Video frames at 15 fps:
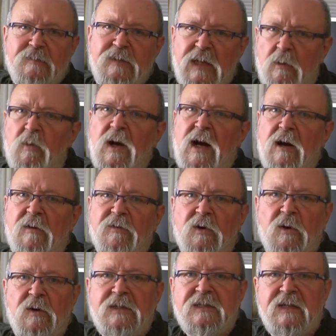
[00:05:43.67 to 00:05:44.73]
be aware, of
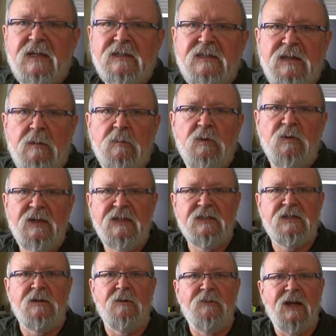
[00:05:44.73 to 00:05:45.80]
course, that some marine
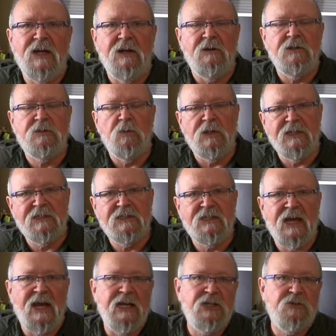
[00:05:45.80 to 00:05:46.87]
surveyors will
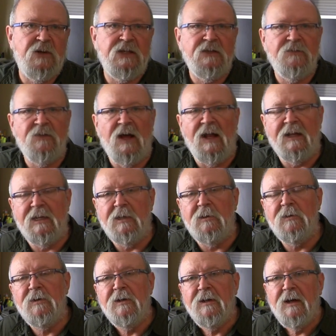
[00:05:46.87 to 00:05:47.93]
exaggerate the
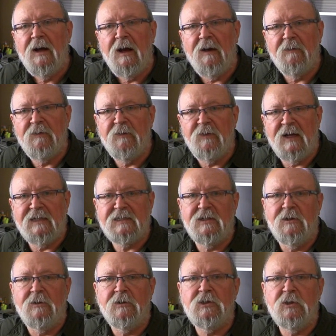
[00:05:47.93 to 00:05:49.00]
value of the
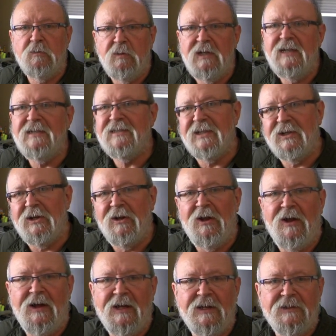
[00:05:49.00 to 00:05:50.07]
vessel to please the
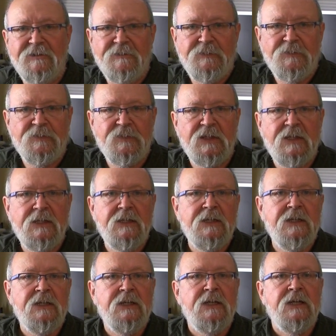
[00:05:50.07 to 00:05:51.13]
client.
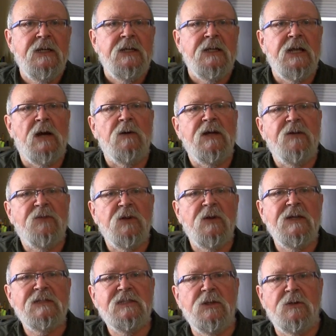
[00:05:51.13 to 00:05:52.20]
Now, if there
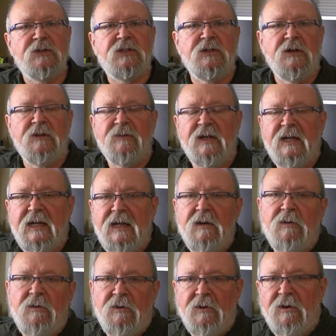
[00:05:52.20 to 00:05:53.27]
is no survey
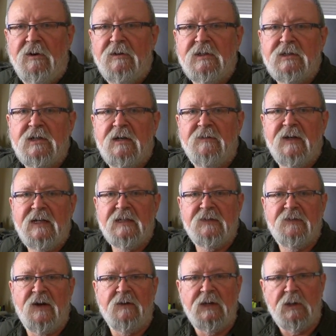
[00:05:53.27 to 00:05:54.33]
or the survey is
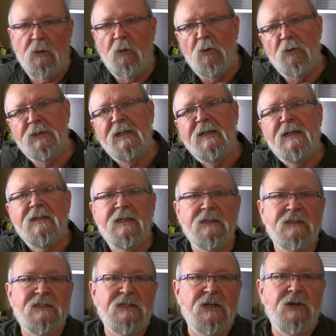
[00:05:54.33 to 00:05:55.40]
very old,
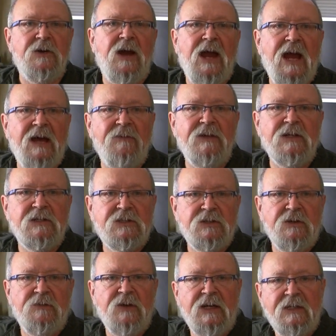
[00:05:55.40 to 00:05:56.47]
consider having a
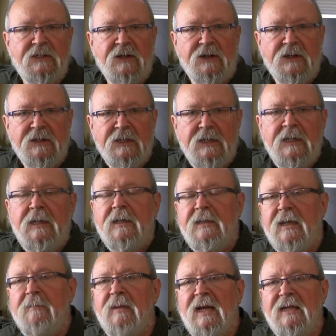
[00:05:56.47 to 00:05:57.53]
survey done.
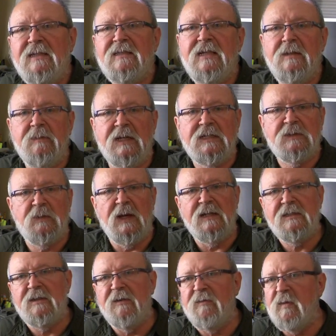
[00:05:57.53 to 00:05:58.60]
They may seem
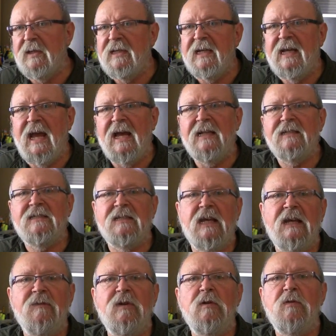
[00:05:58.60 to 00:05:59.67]
expensive, but they can
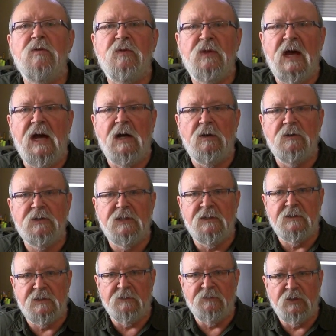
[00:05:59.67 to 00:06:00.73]
save you
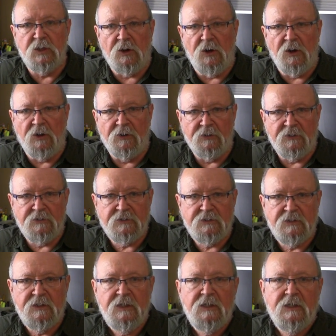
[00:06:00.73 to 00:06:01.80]
thousands of
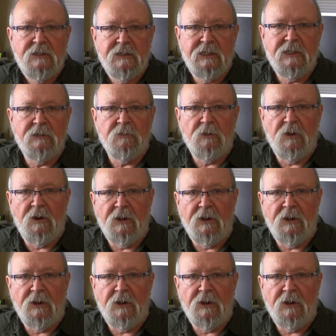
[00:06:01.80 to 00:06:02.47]
dollars later